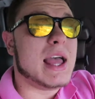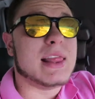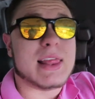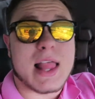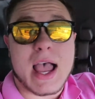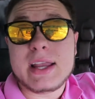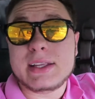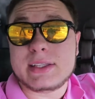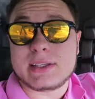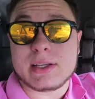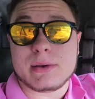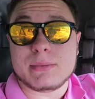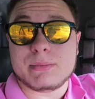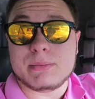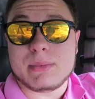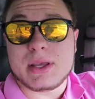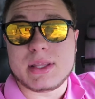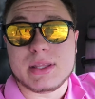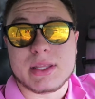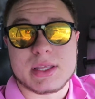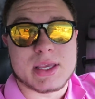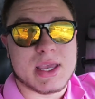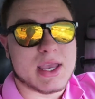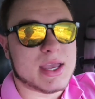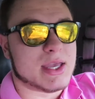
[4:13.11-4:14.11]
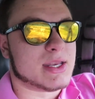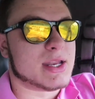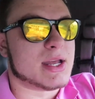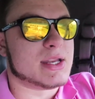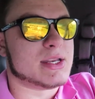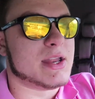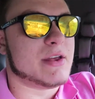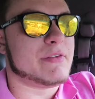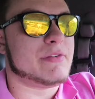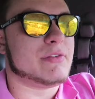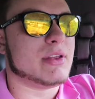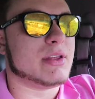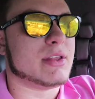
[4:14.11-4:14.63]
I liked him in the end. I
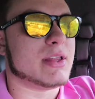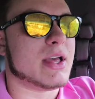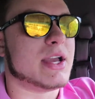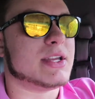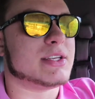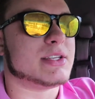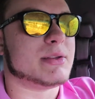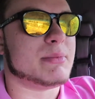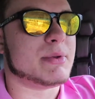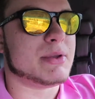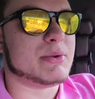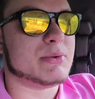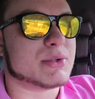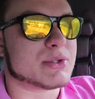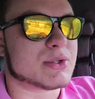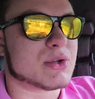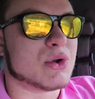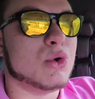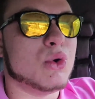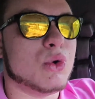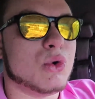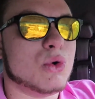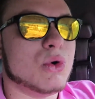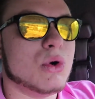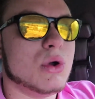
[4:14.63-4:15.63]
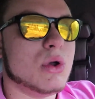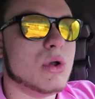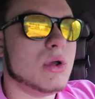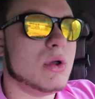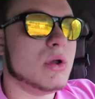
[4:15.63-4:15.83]
definitely liked him. He was cool.